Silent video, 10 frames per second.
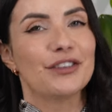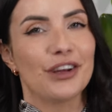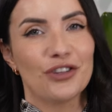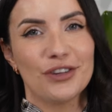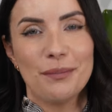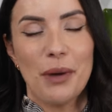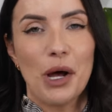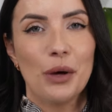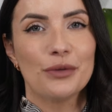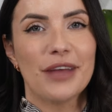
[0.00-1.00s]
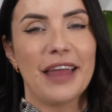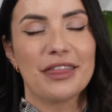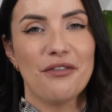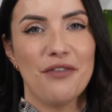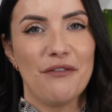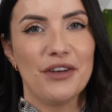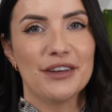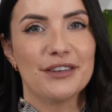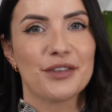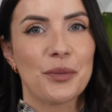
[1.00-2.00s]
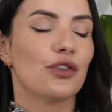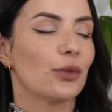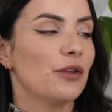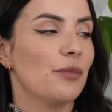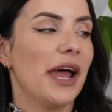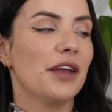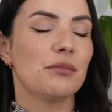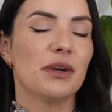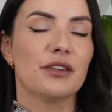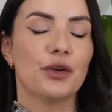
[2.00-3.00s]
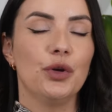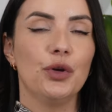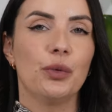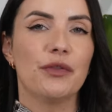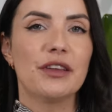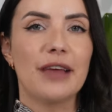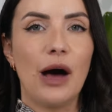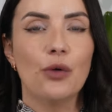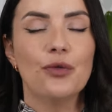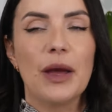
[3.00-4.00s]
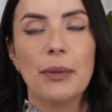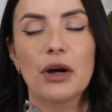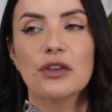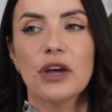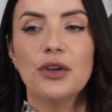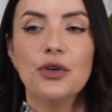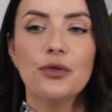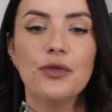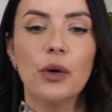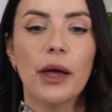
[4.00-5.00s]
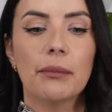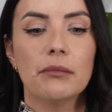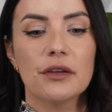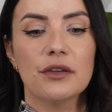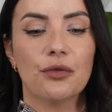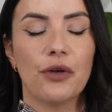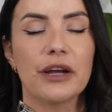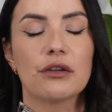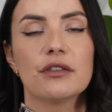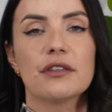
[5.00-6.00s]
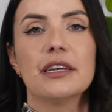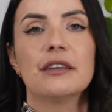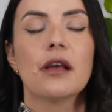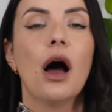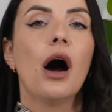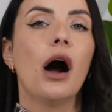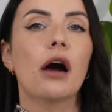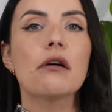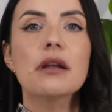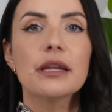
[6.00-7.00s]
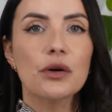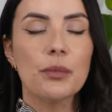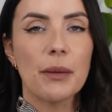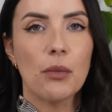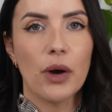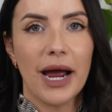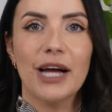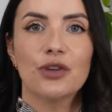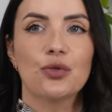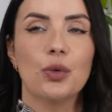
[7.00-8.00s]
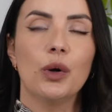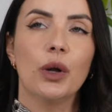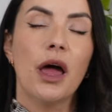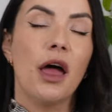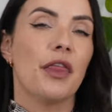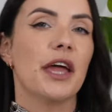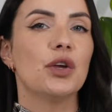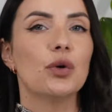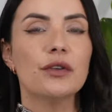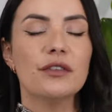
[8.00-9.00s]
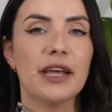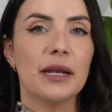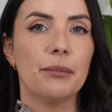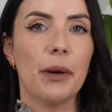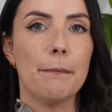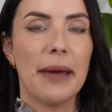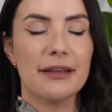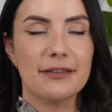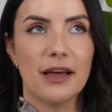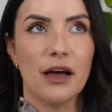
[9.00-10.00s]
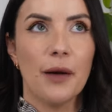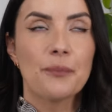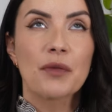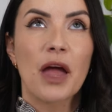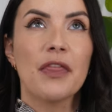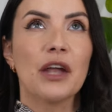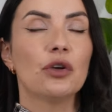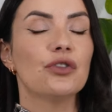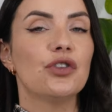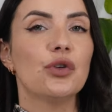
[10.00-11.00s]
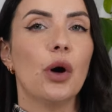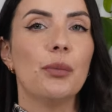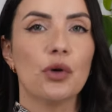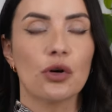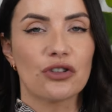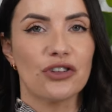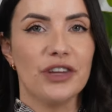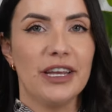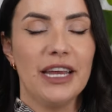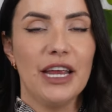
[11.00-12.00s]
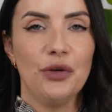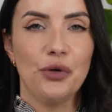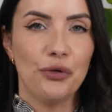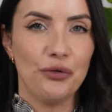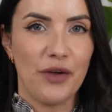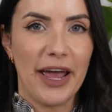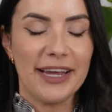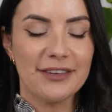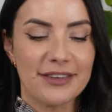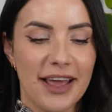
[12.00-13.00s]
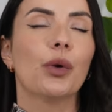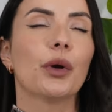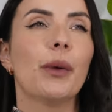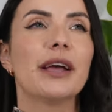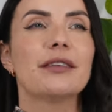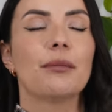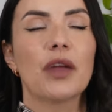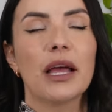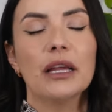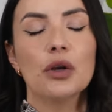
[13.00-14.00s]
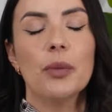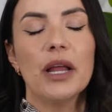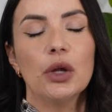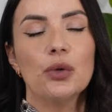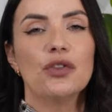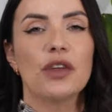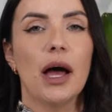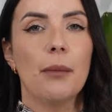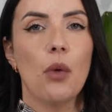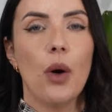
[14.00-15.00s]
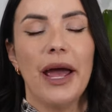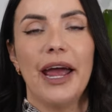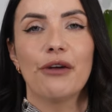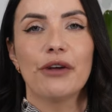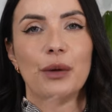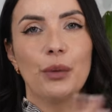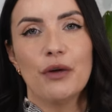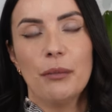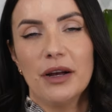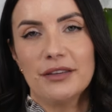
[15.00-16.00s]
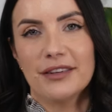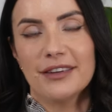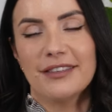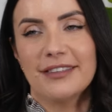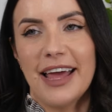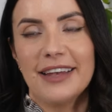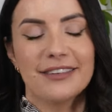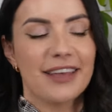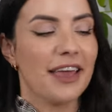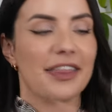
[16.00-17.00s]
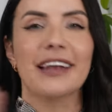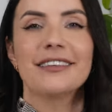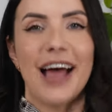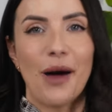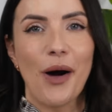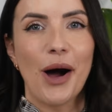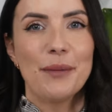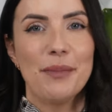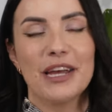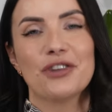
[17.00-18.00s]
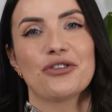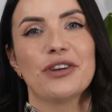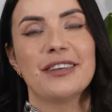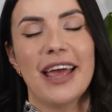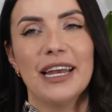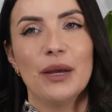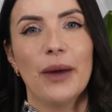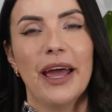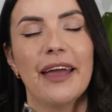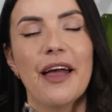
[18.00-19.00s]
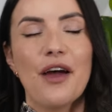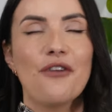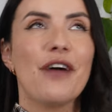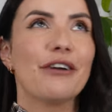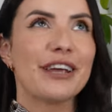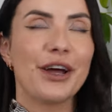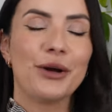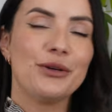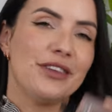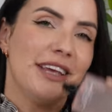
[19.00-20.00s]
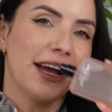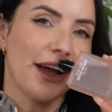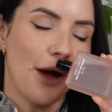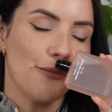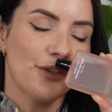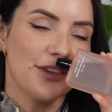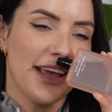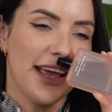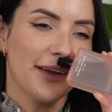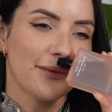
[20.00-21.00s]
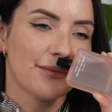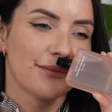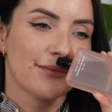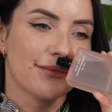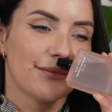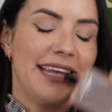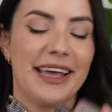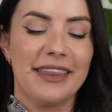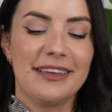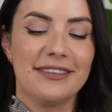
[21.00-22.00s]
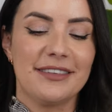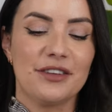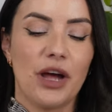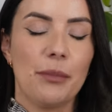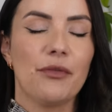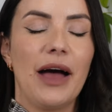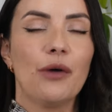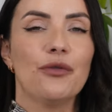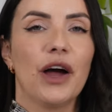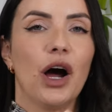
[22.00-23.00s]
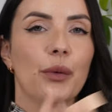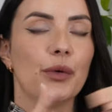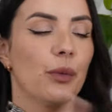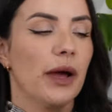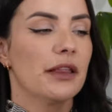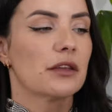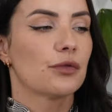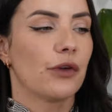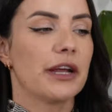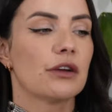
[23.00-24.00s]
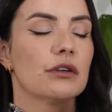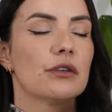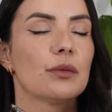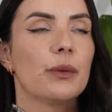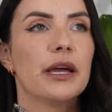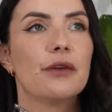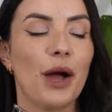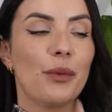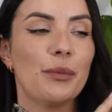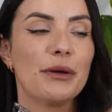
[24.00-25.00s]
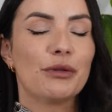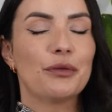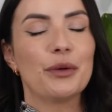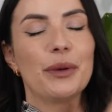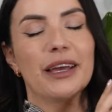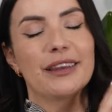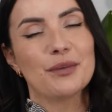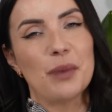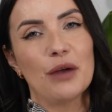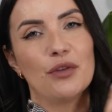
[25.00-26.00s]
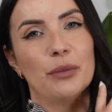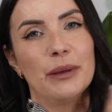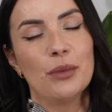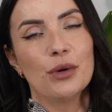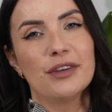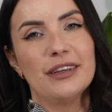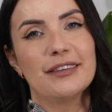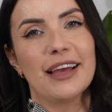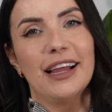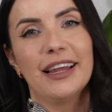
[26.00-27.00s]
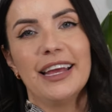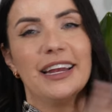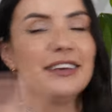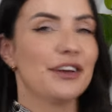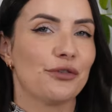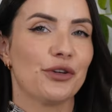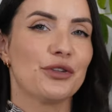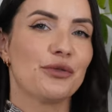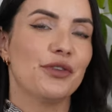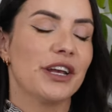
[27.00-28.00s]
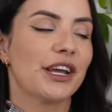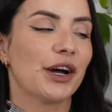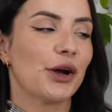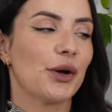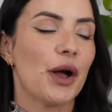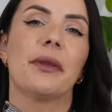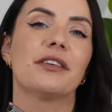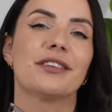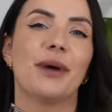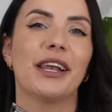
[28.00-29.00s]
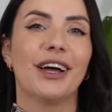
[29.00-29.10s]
such as the pearls and the feathers. So I've paired Musc Nude with this outfit because I do feel like musk fragrances are a little bit more casual. They're your skin, but better. They're not too obnoxious and in your face. You wanna wear something a little bit looser and more airy with a musk scent. That is how I picture it anyway. Very cozy and comforting. And yeah, this is the type of outfit I would wear this fragrance with. I will be reviewing this perfume in more detail in a different video, but this is my